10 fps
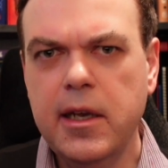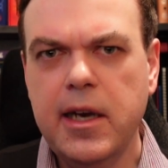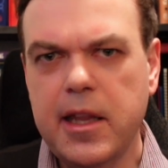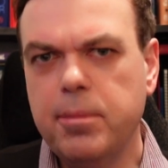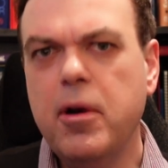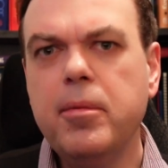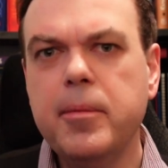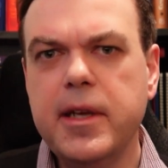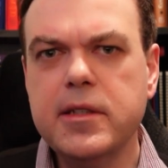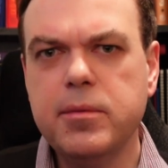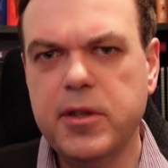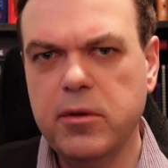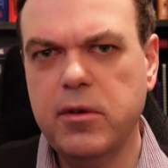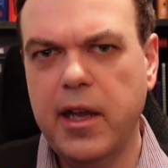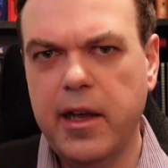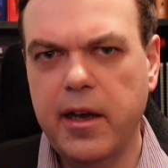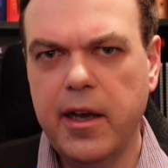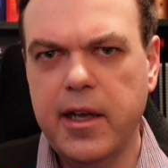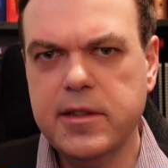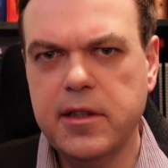Now, the problem is with all
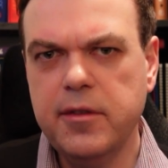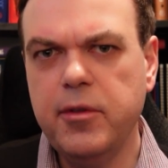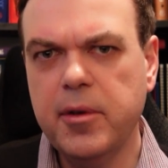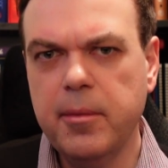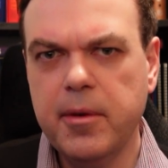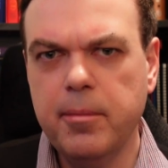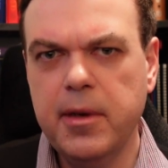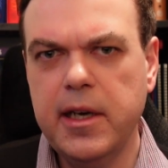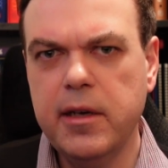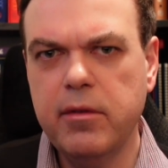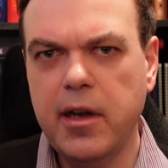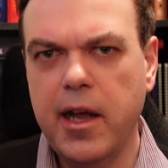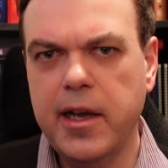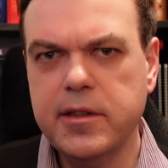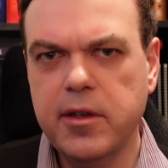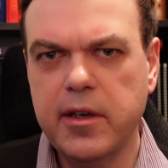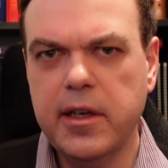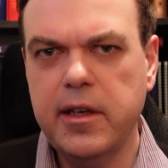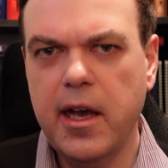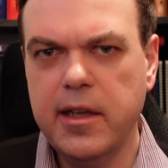AI is that if you become completely reliant on
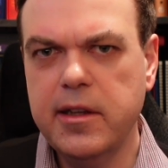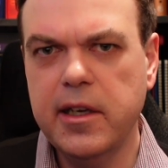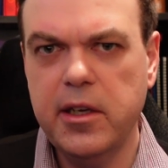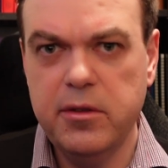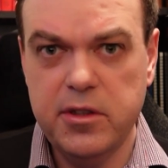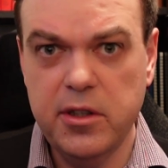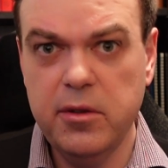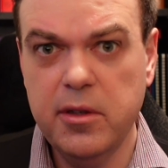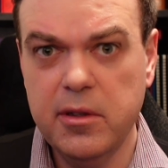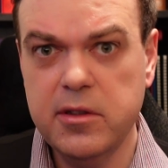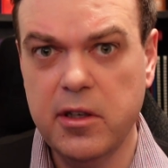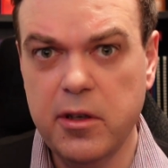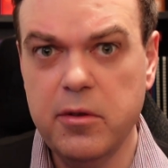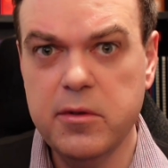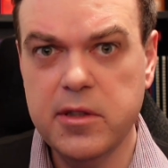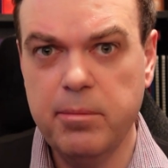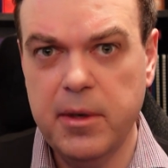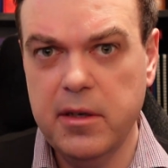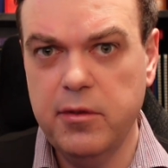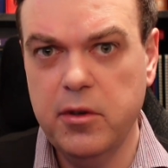it, I think you do lose a
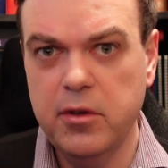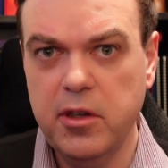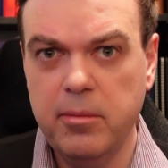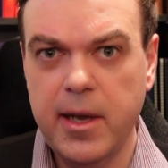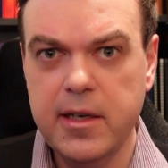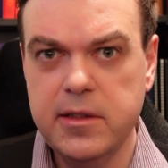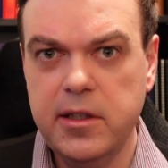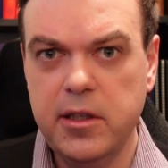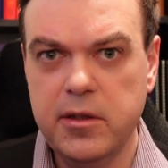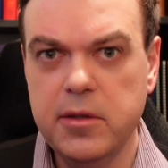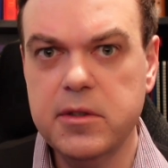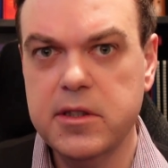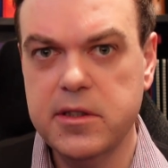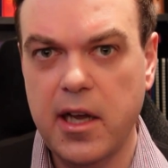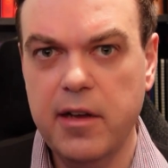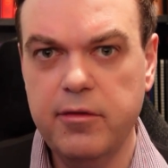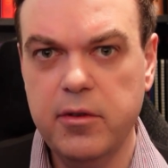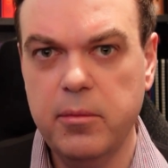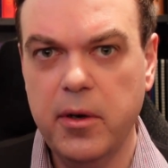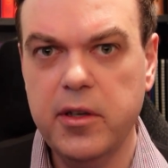bit of your humanity. You do
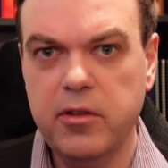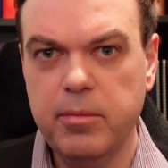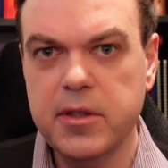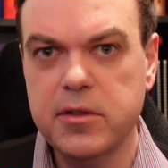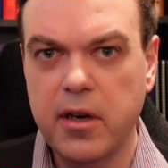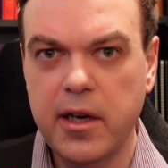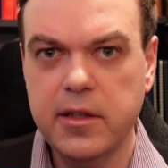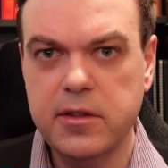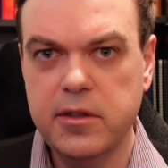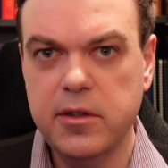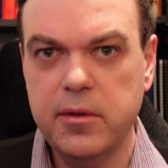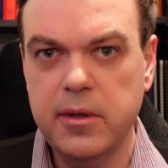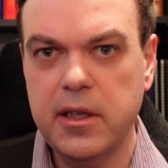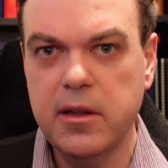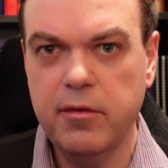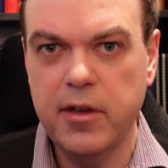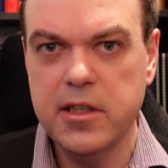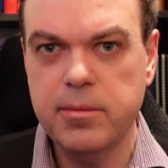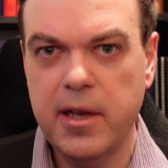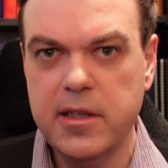stifle what you've been trying to do in the
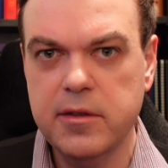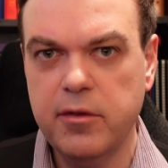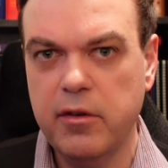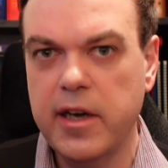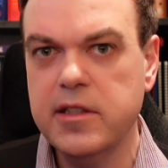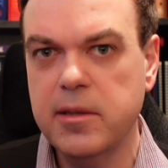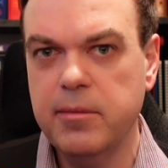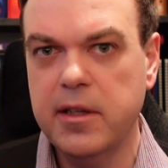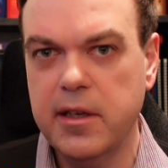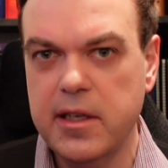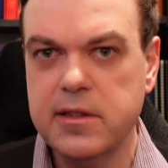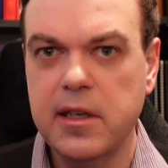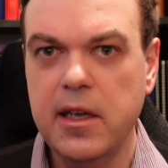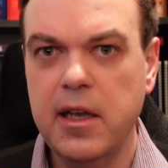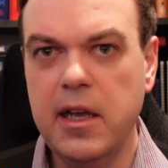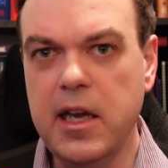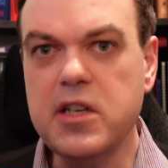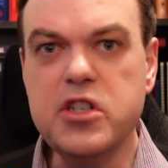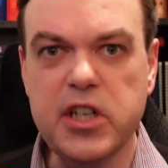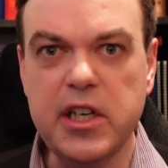first place, of create something that is
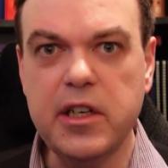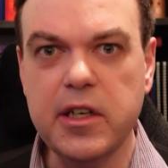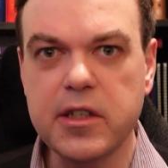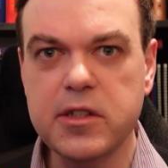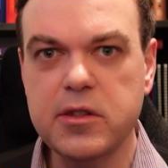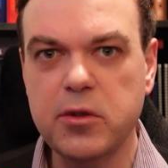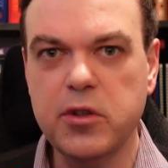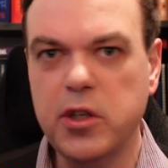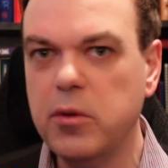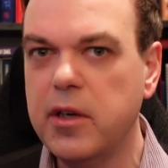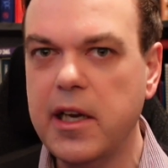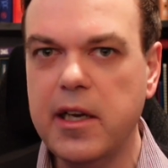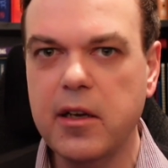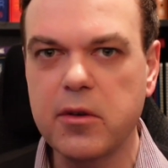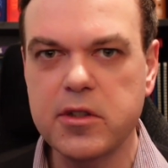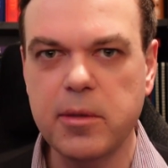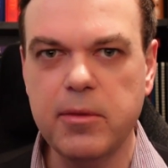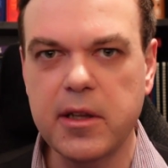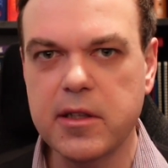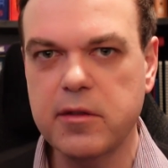ingenious or unique or
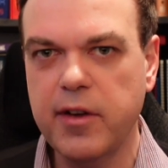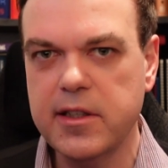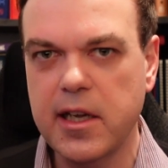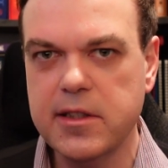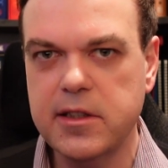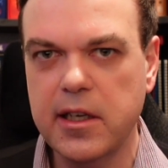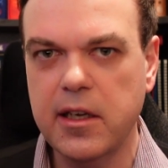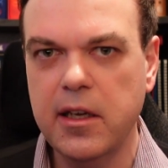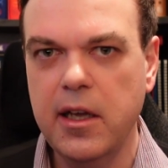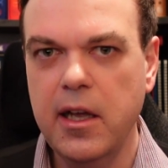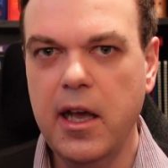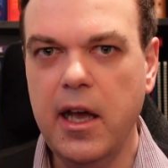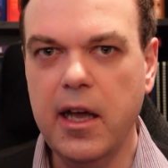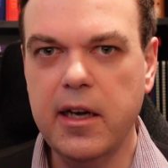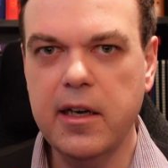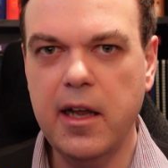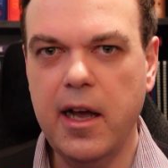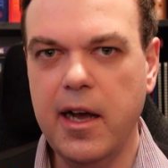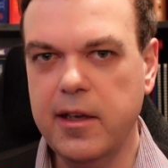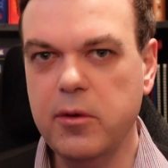something that's fantastic. And
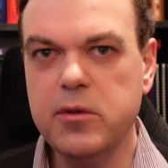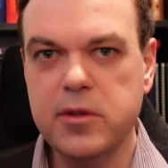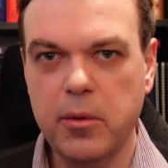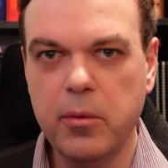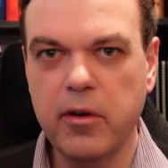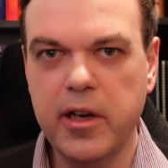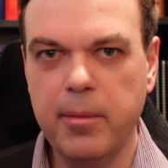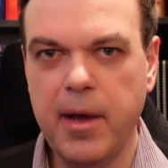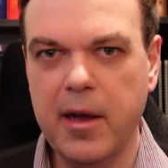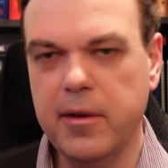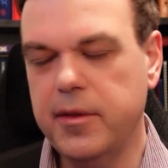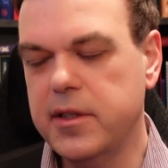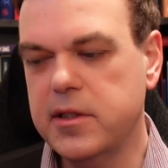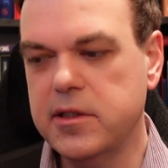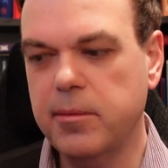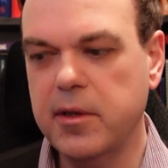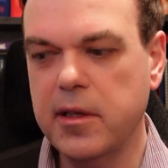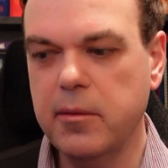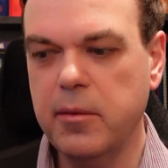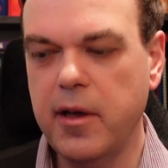I also worry about, and this is something
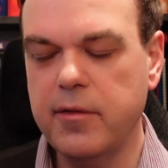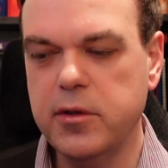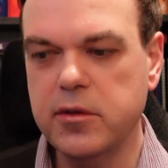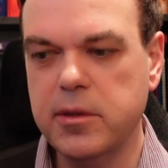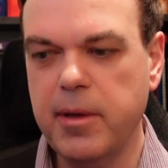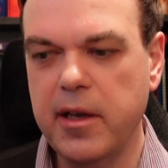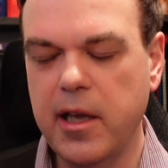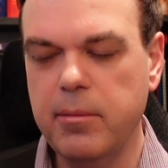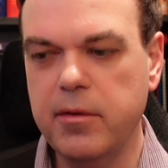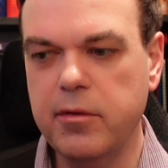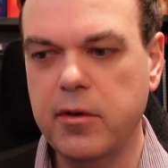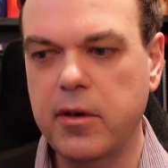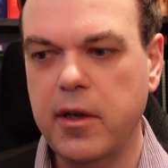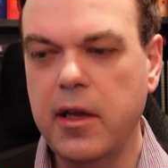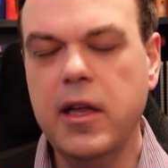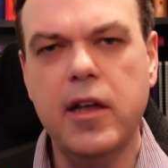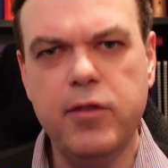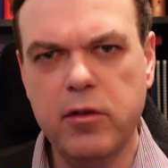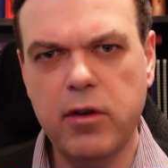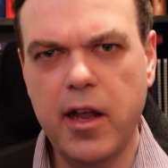that I've talked about again before,
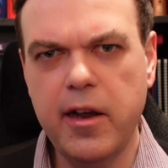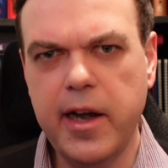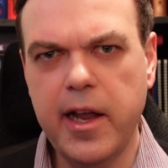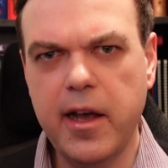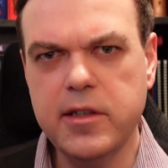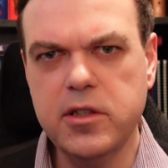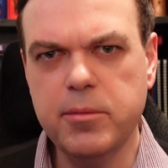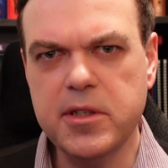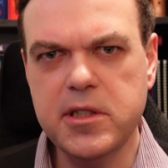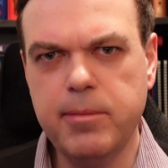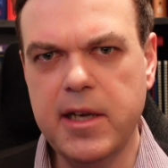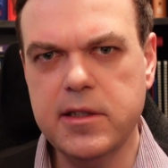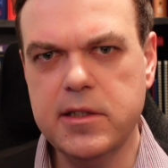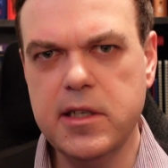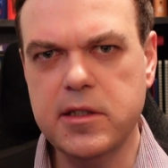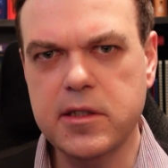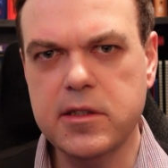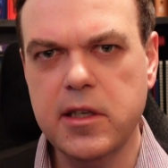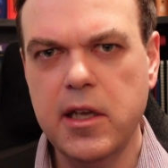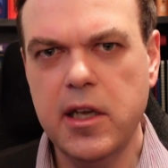if you rely on AI too much to make
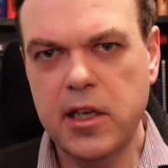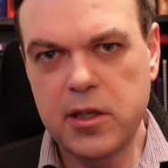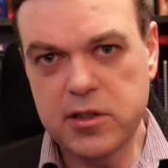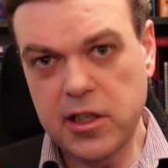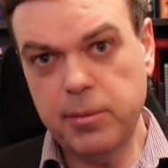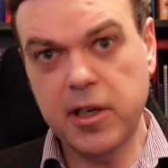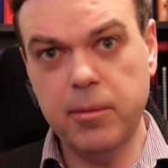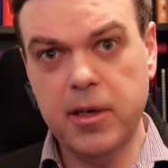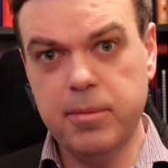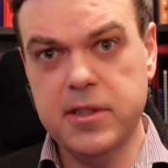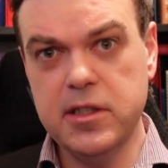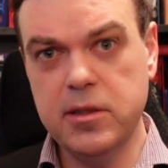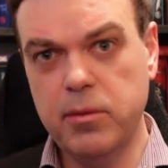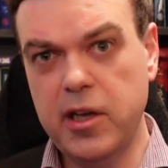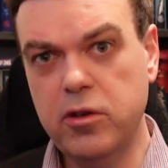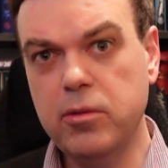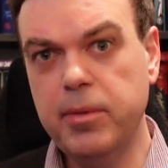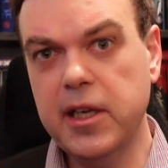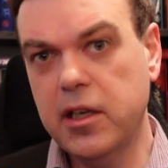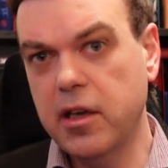decisions, you suddenly become in a position where you're
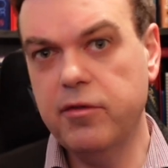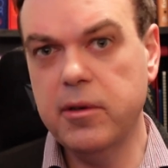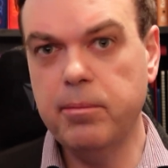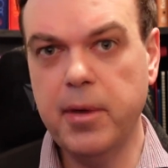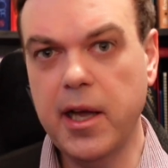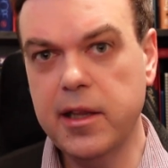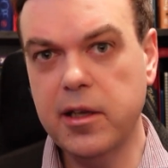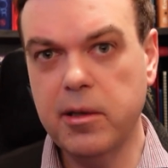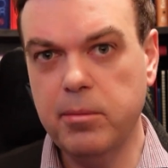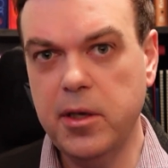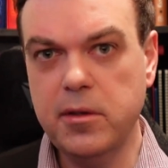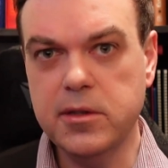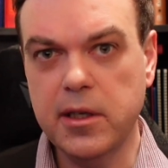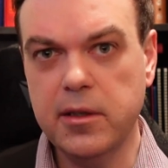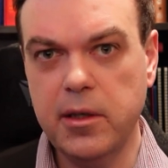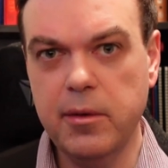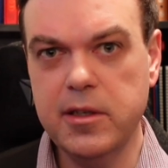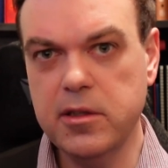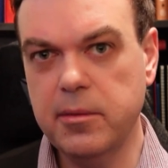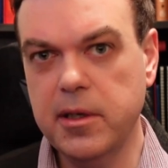being governed by the computer. You
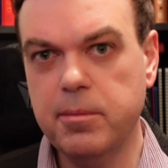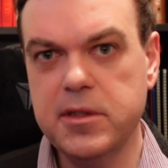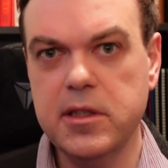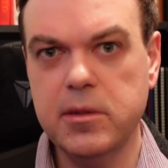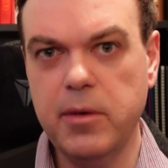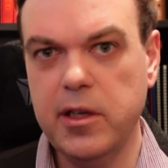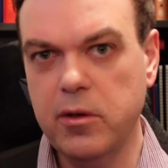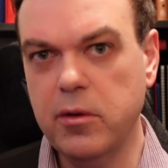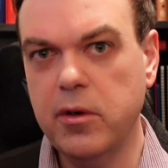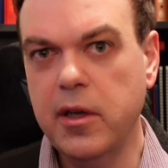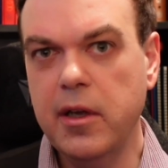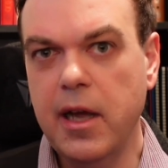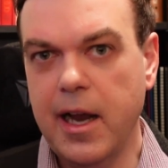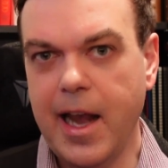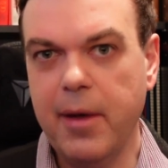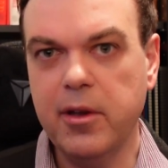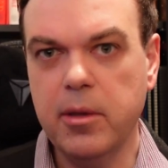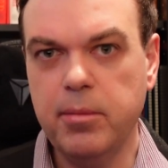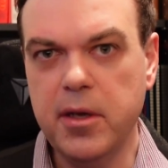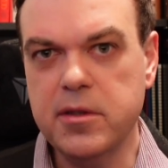end up in a position where you're allowing
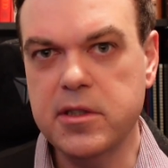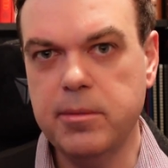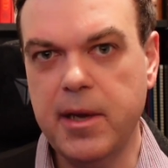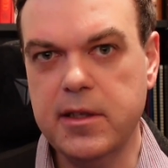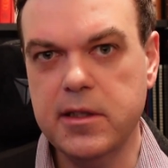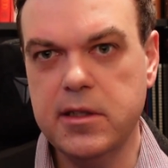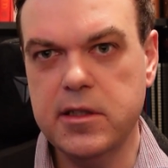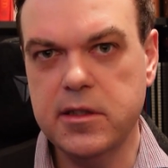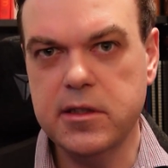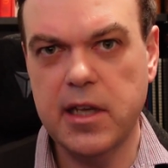computers to make decisions.